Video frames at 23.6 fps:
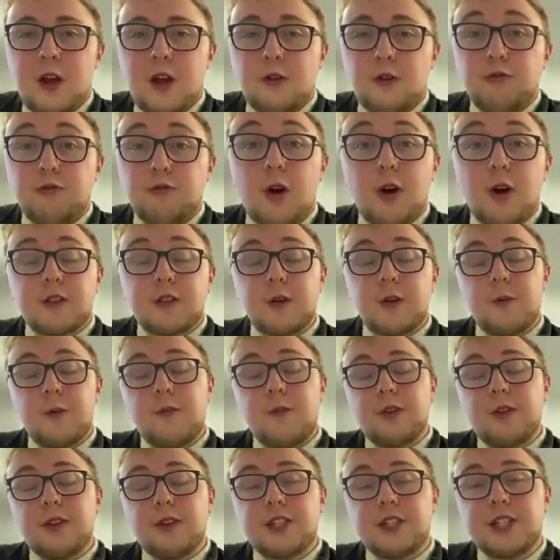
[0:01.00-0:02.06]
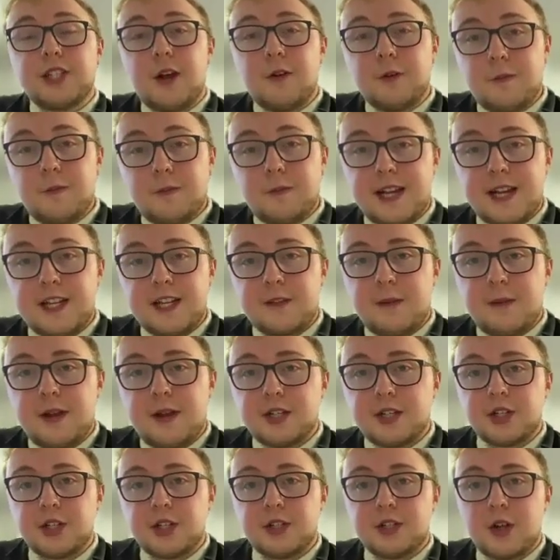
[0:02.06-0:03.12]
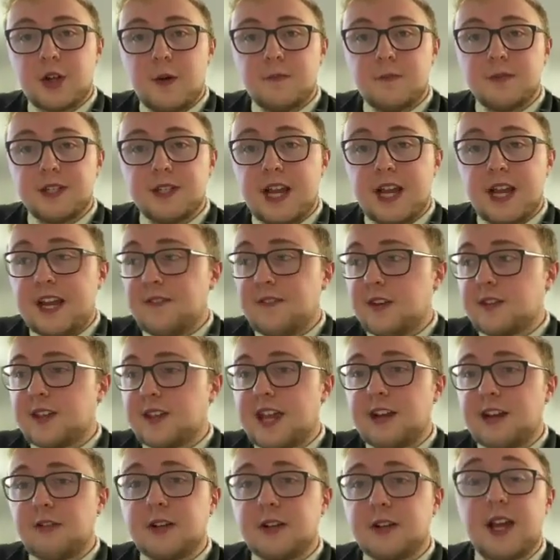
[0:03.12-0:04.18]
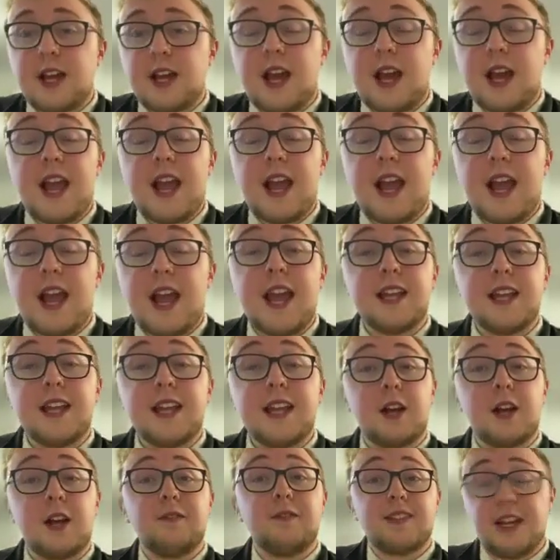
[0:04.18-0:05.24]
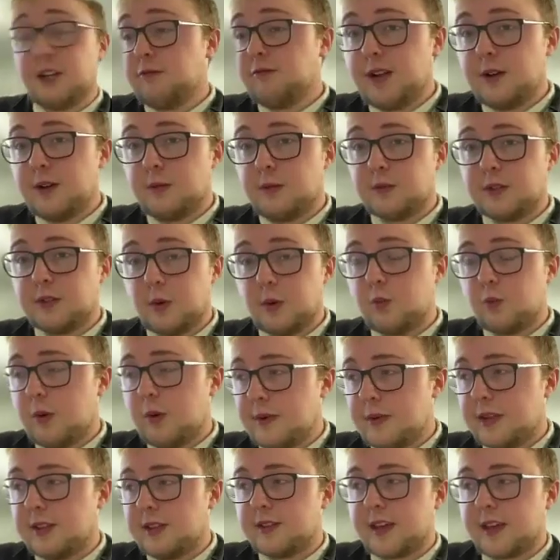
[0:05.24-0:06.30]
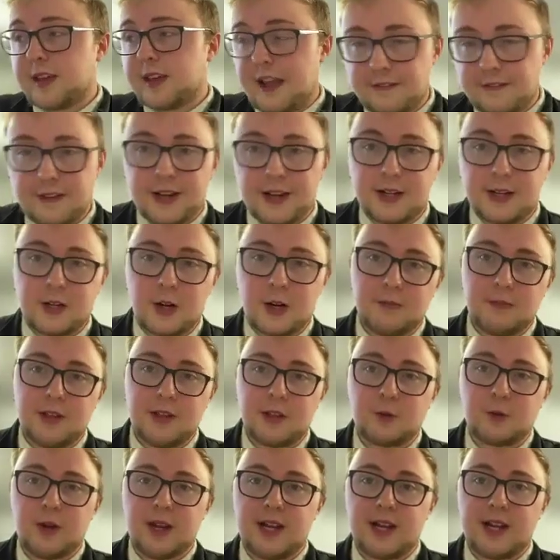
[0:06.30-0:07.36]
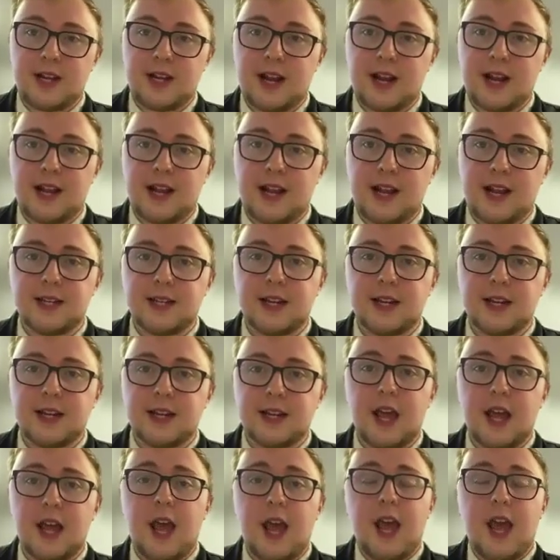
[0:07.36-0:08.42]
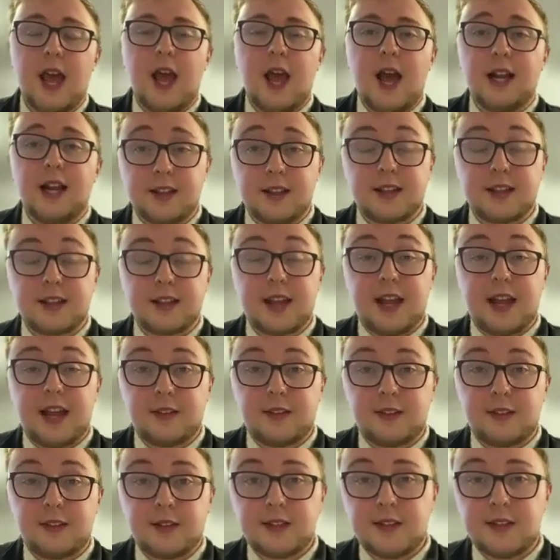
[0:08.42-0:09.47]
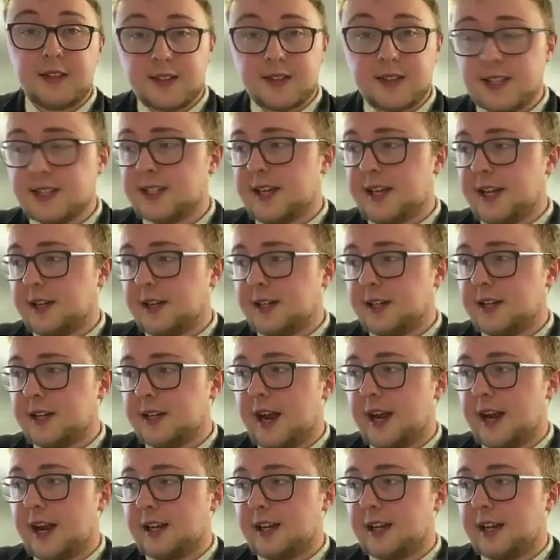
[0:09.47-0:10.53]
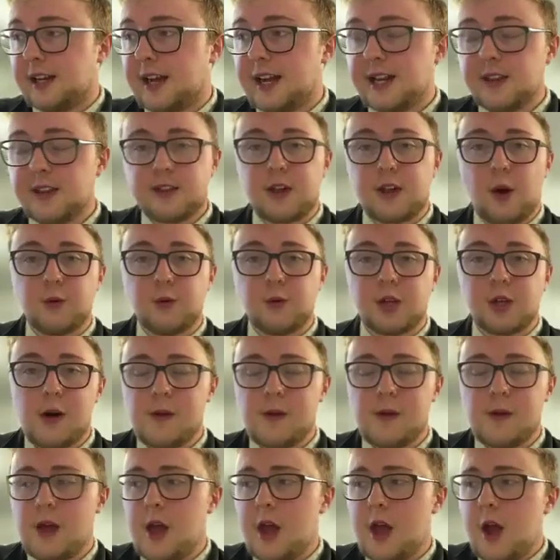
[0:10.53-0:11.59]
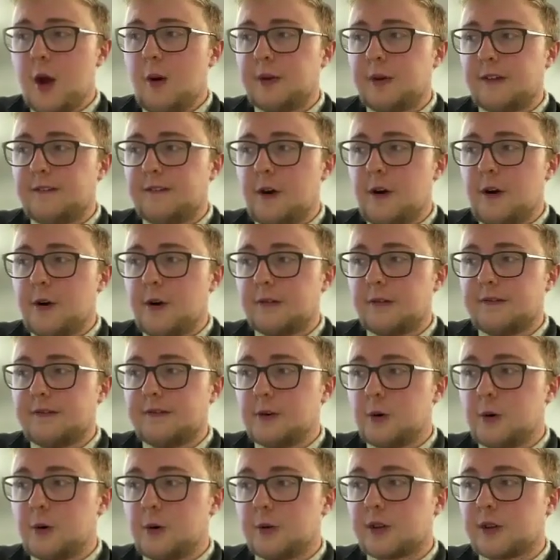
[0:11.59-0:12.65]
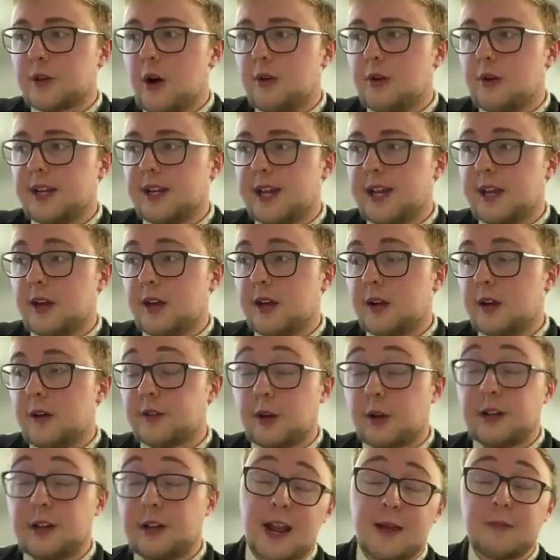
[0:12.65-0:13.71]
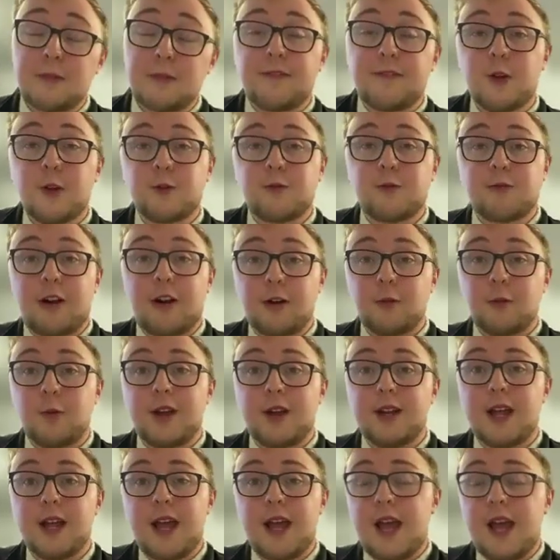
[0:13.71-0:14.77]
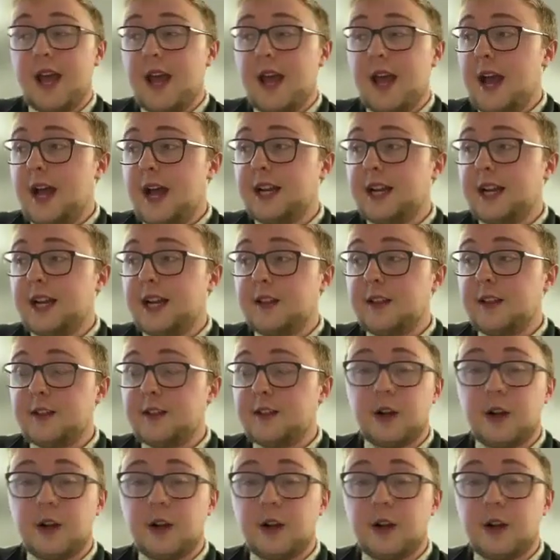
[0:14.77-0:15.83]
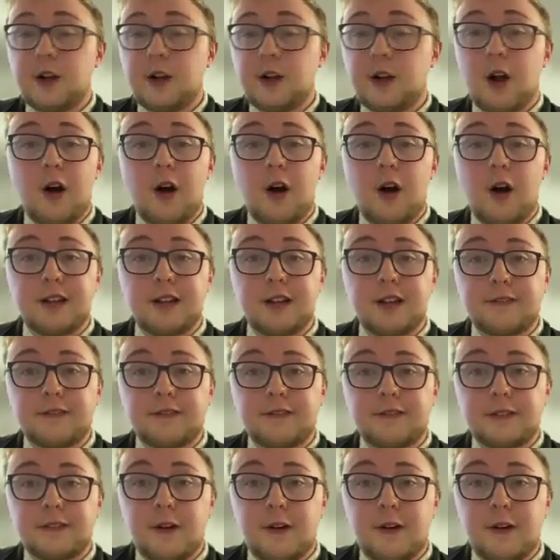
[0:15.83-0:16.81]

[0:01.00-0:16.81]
Right, so we've got the Cheltenham ladies manager Tom Davies here ahead of the second round of the Women's FA Cup this weekend against Exeter City at Kate Lane. So, Tom, what were your final thoughts on the obviously our last game, the first round win against Cardiff a fortnight ago?